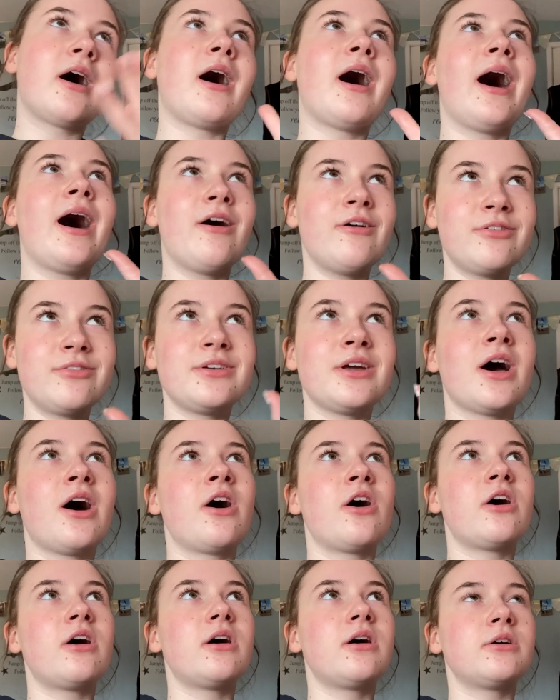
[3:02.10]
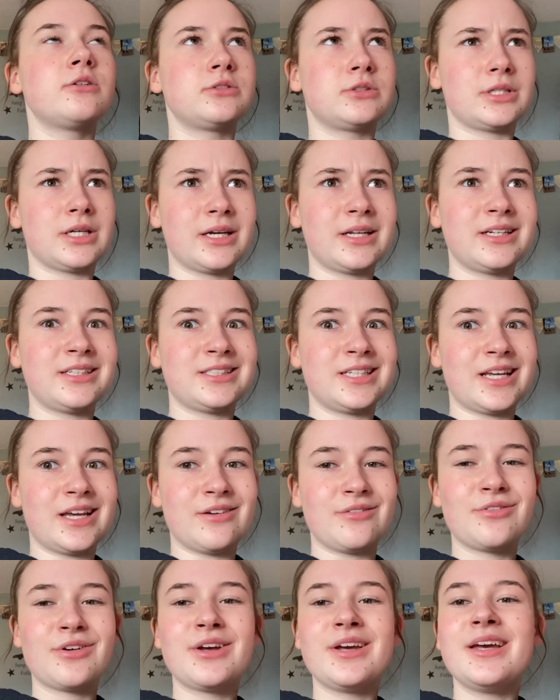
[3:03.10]
healthier
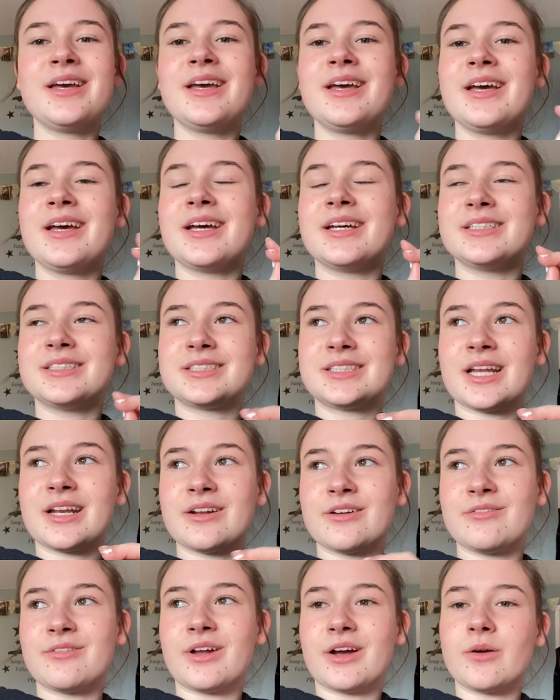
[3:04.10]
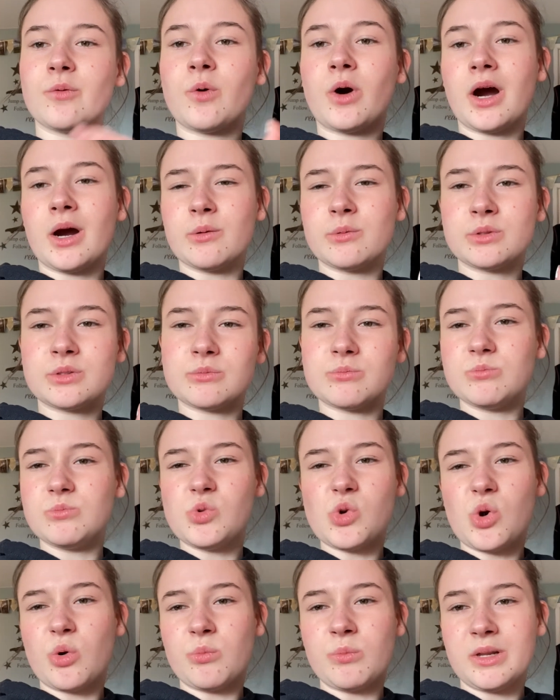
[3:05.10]
alternative instead of like what I would
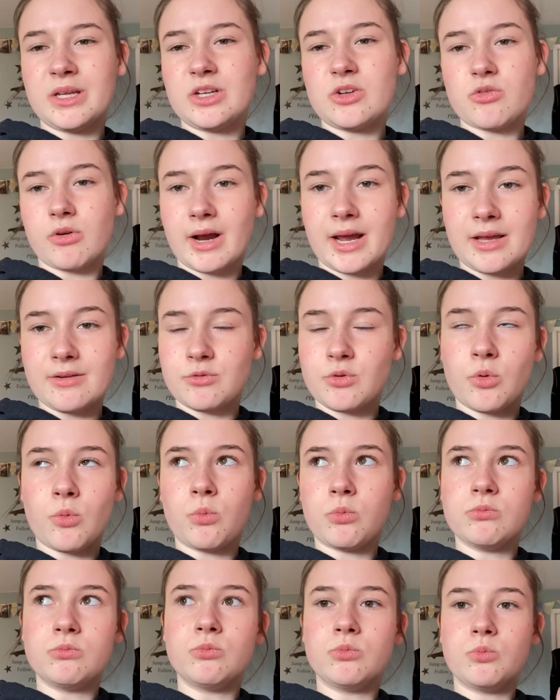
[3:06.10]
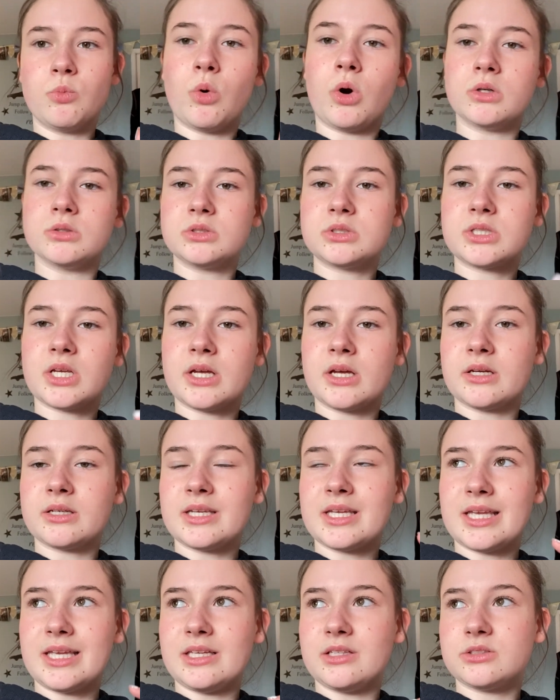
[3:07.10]
normally crave or want to
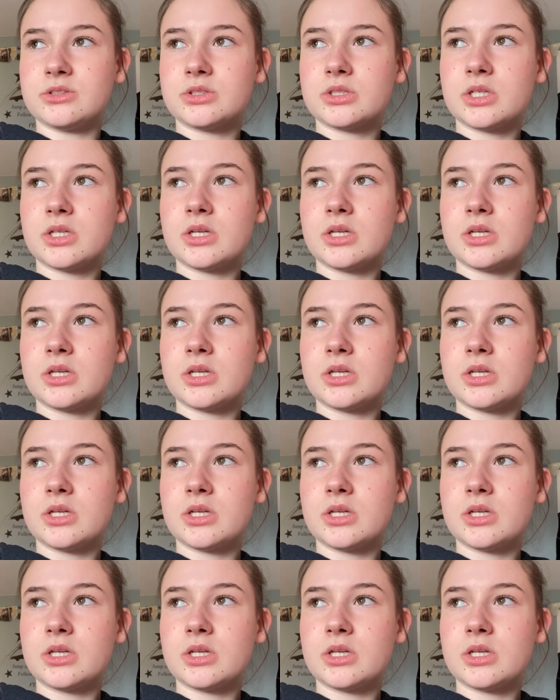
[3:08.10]
eat.